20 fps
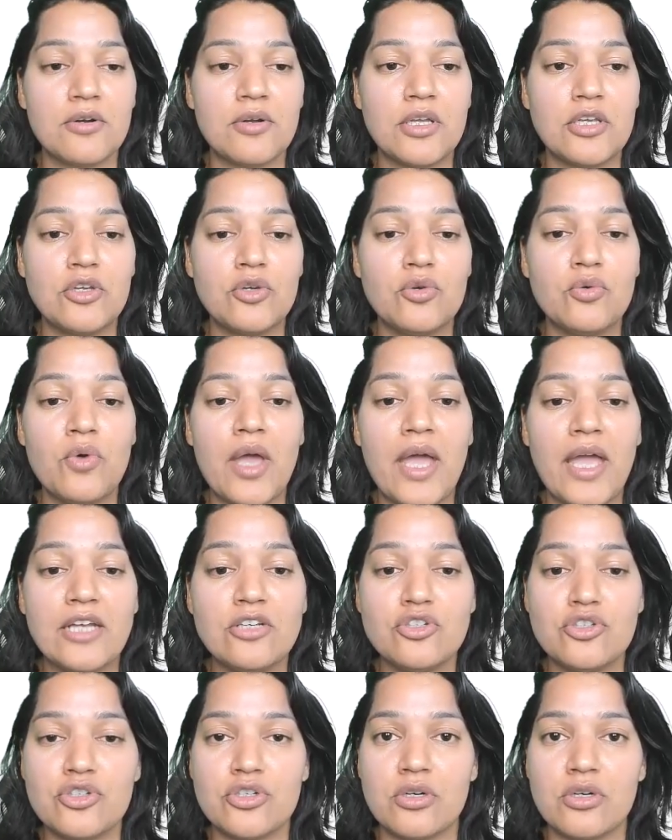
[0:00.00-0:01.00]
you
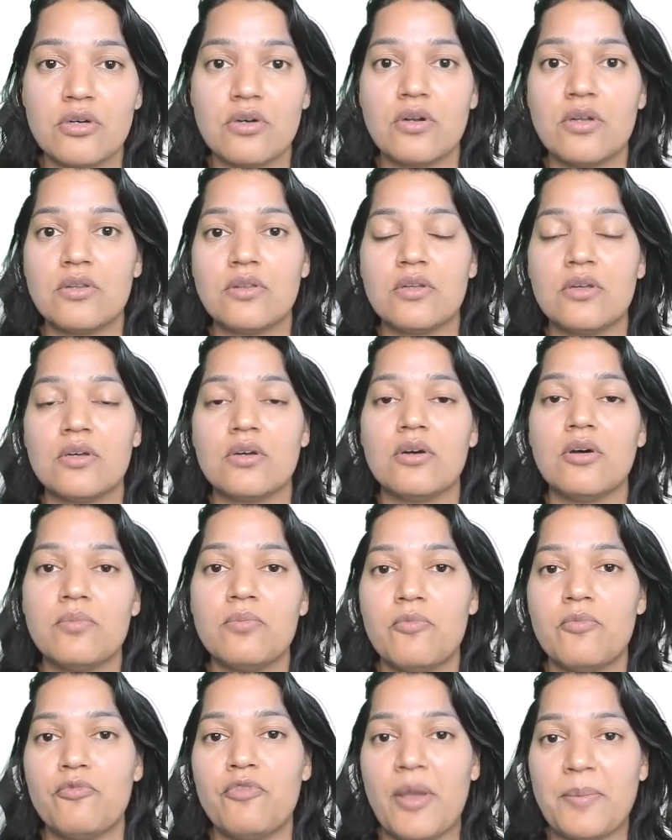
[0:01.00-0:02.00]
enter the
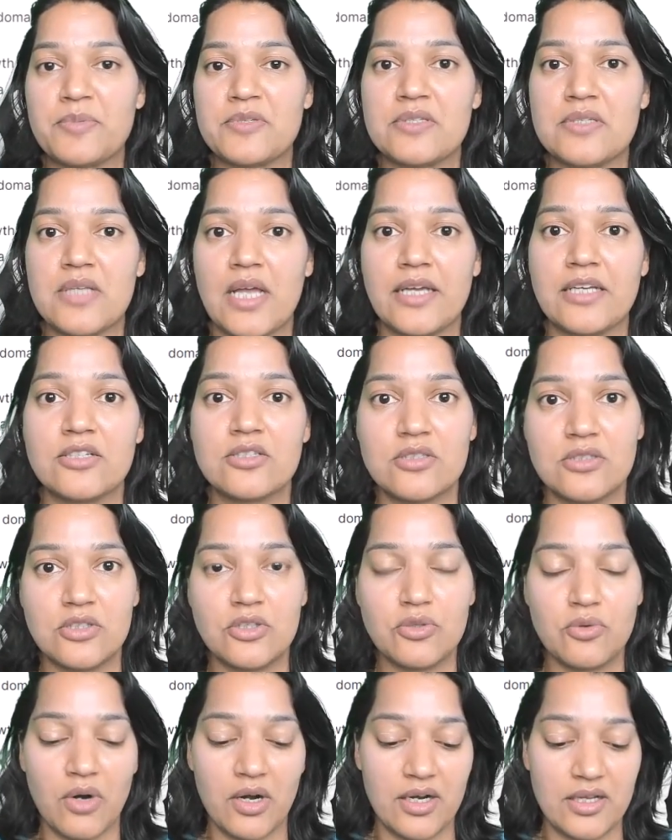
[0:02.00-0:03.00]
website
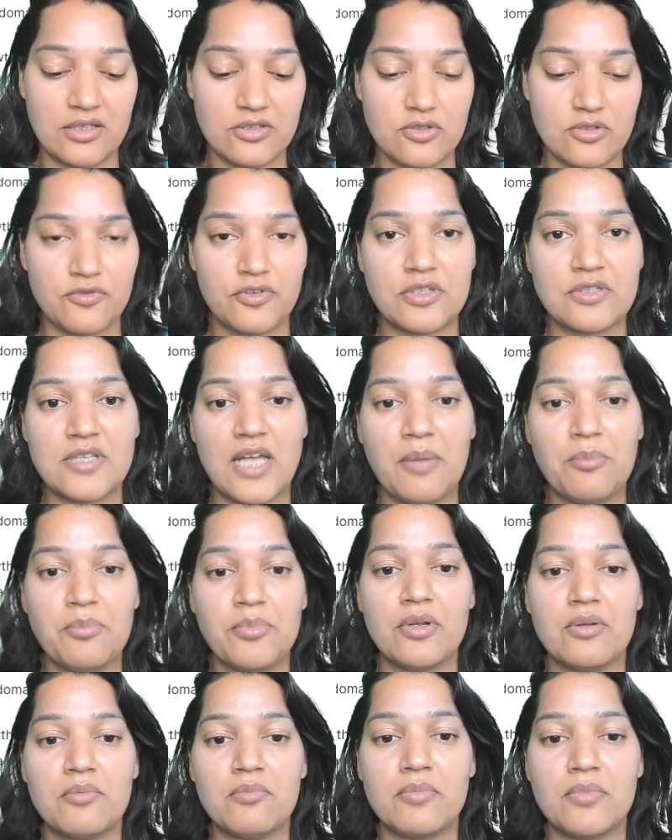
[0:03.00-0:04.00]
URL. So for
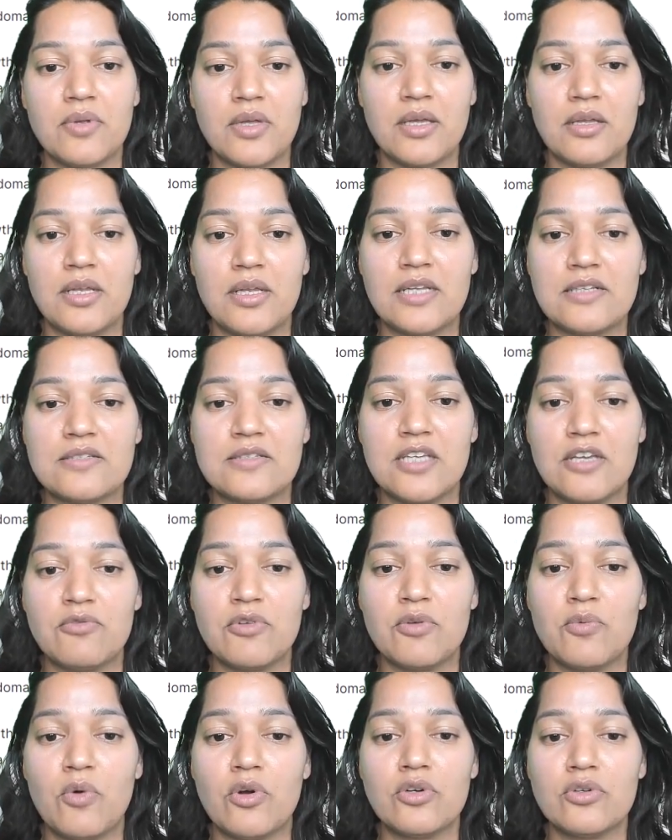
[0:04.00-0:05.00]
example, let's say
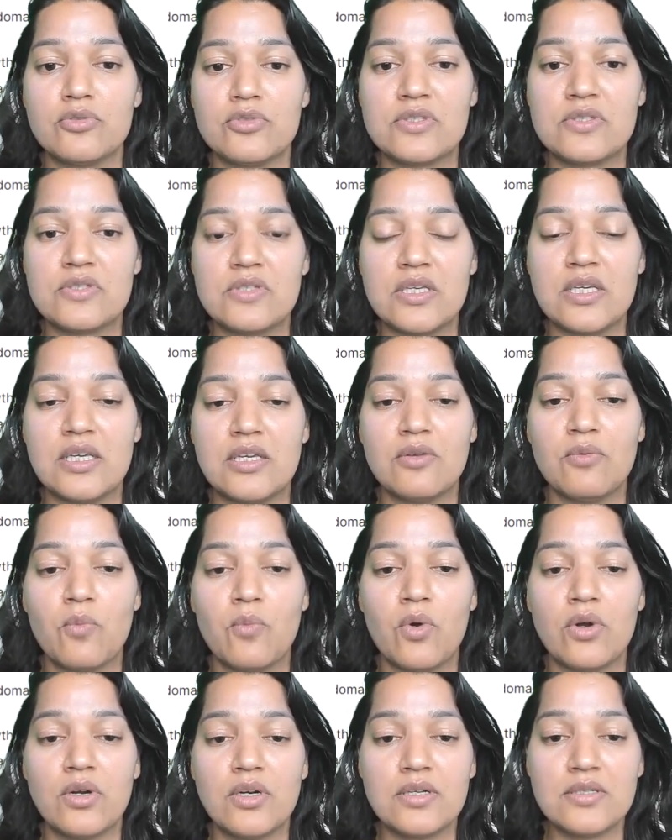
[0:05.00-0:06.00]
we want to see
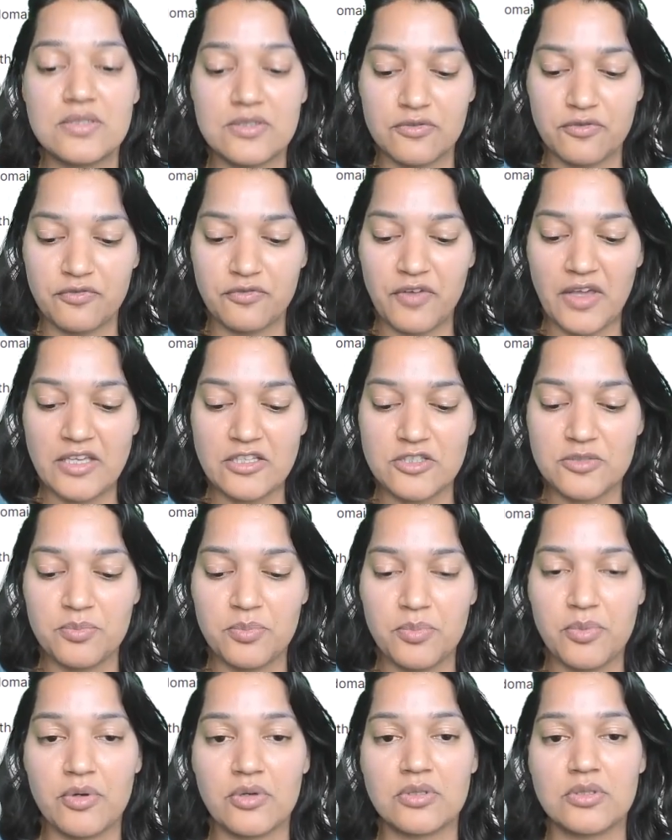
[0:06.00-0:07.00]
what is
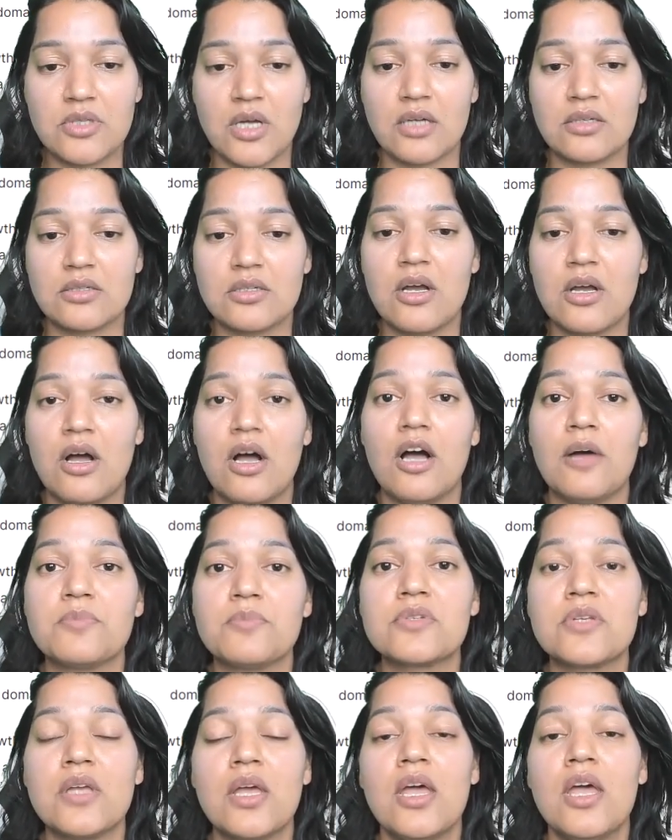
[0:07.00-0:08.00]

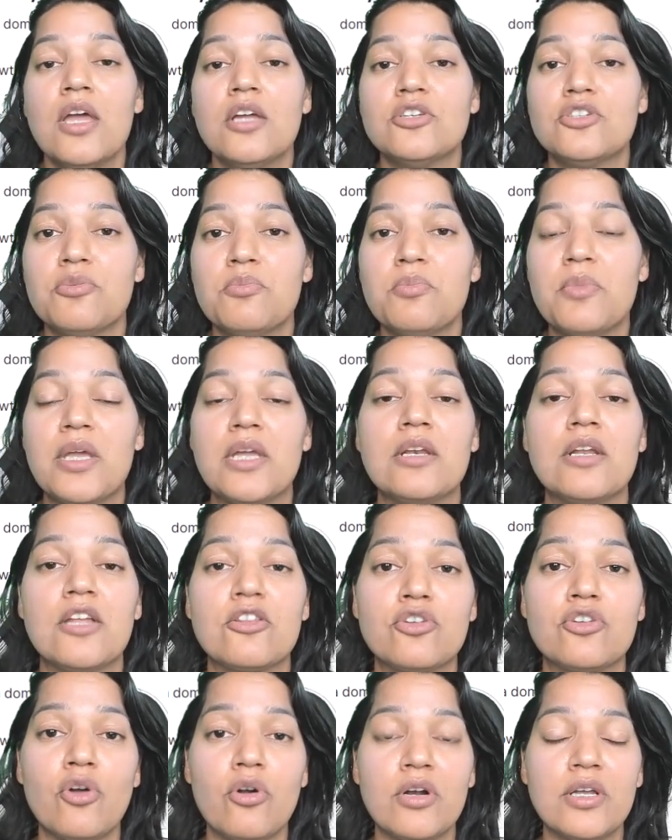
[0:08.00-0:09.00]
facebook.com's domain
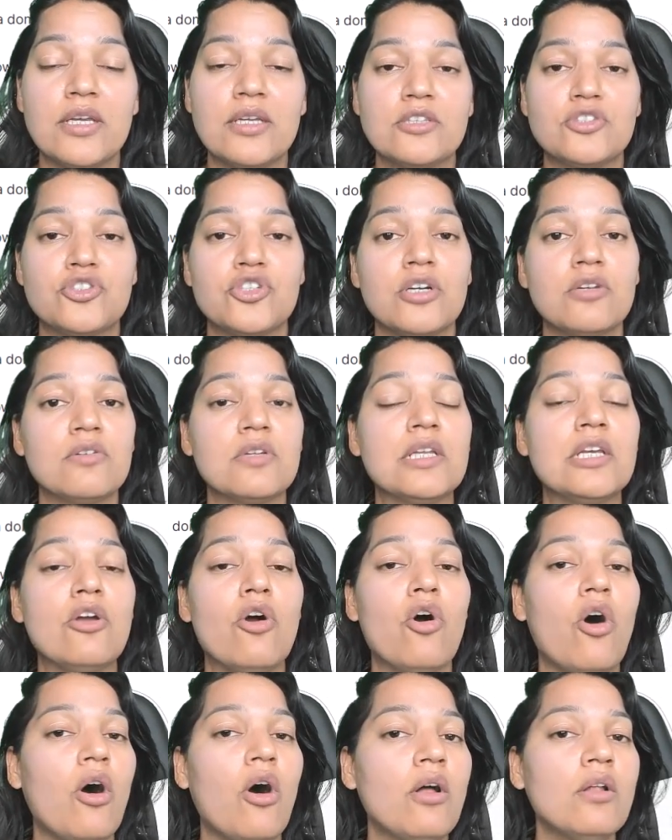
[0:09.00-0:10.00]
authority.
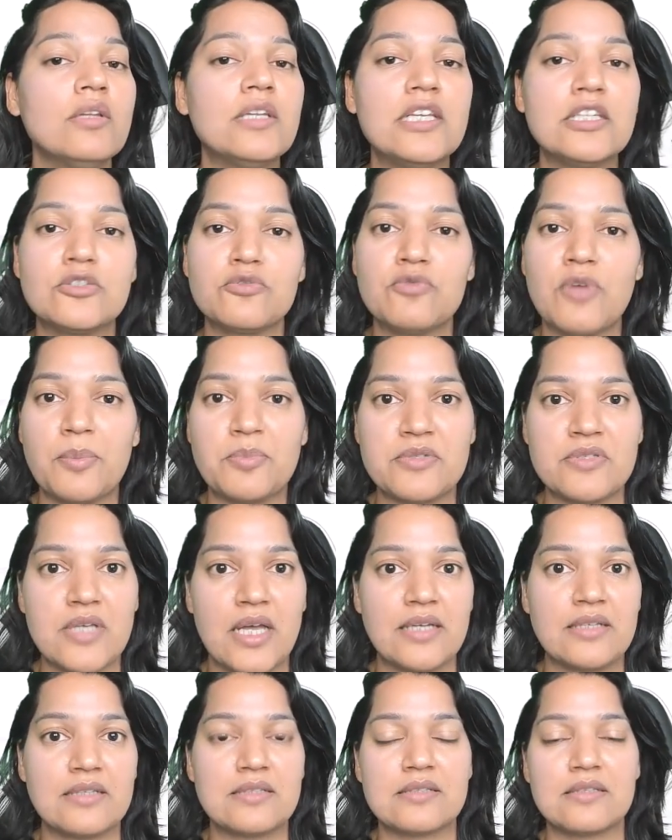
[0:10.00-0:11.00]
Generally, all these
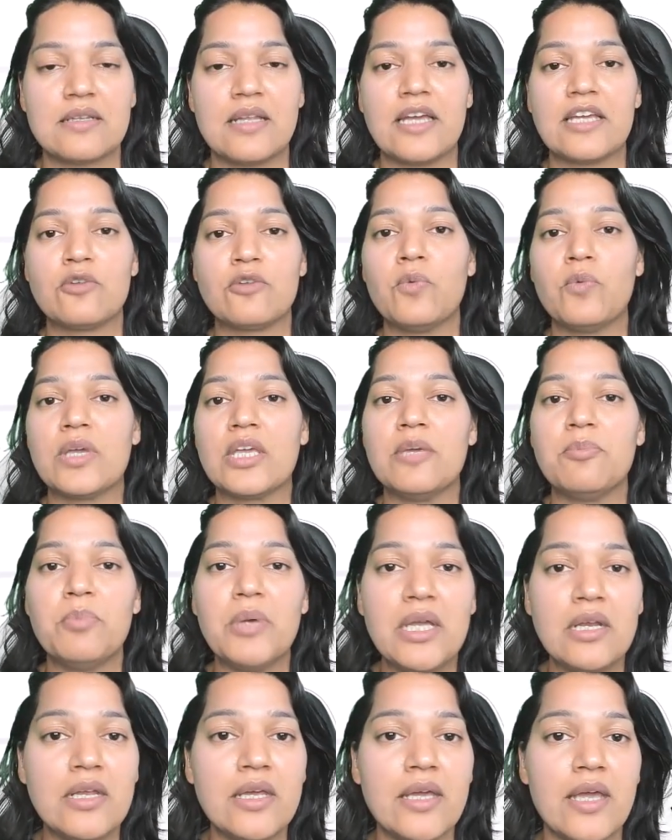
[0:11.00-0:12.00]
websites like
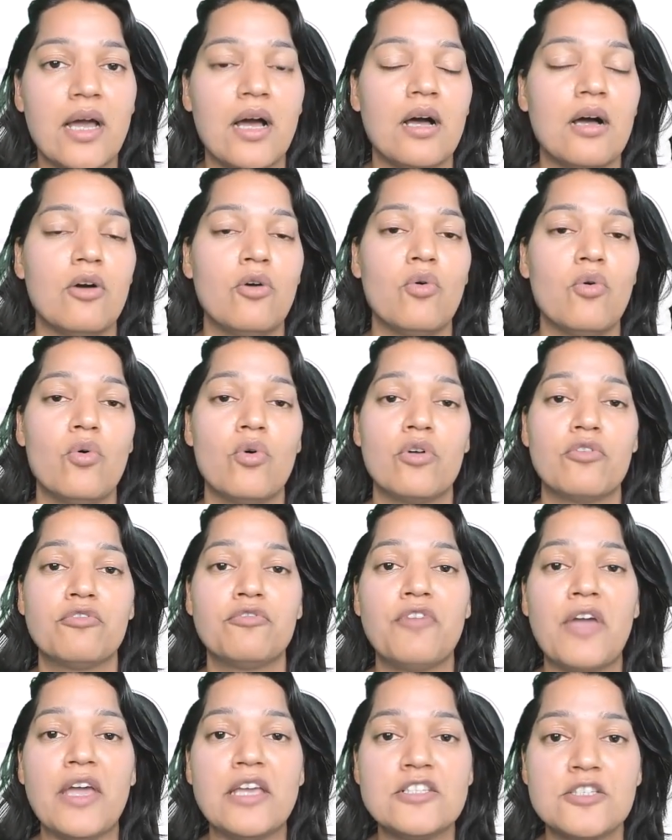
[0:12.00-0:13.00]
Wikipedia or
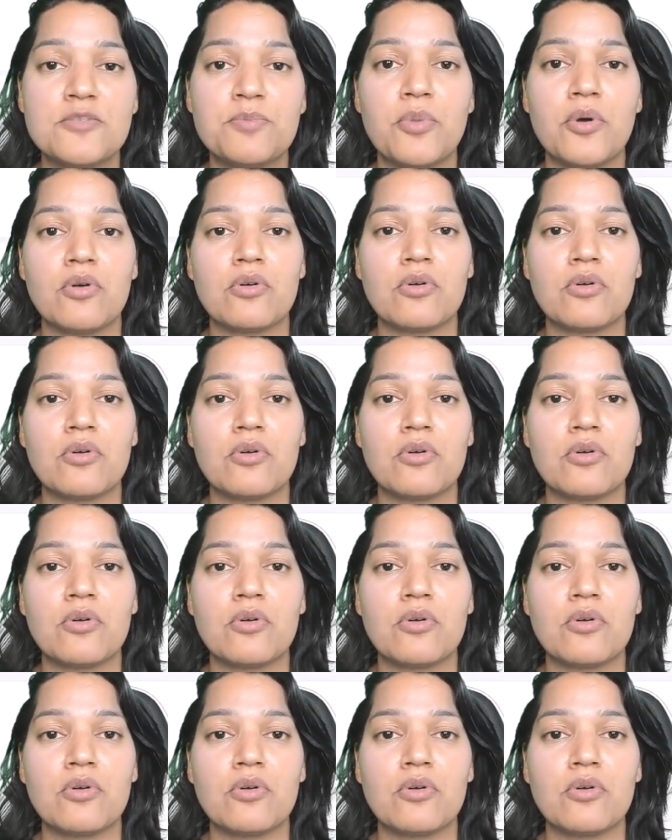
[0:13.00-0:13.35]
Facebook,